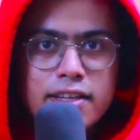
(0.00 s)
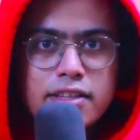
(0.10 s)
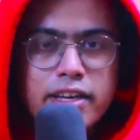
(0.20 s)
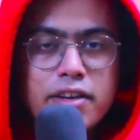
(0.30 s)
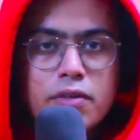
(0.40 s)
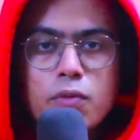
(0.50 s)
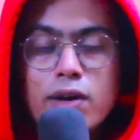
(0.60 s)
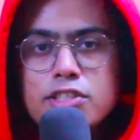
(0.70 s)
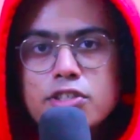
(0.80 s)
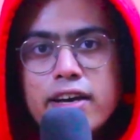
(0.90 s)
then
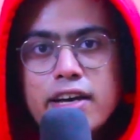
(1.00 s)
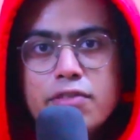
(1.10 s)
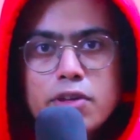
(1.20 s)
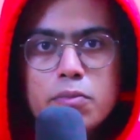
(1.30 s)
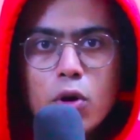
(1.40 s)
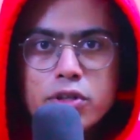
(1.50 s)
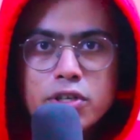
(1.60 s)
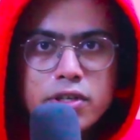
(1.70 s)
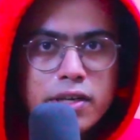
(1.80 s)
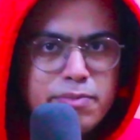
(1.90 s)
why should I even
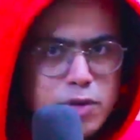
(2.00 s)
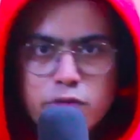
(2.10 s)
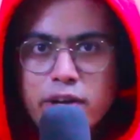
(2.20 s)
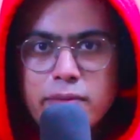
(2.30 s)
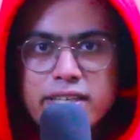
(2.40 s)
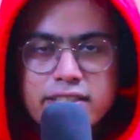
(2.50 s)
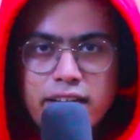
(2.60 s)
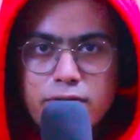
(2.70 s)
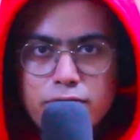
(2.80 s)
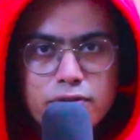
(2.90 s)
bother improving
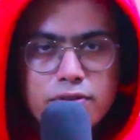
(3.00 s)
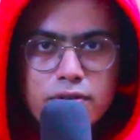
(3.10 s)
myself?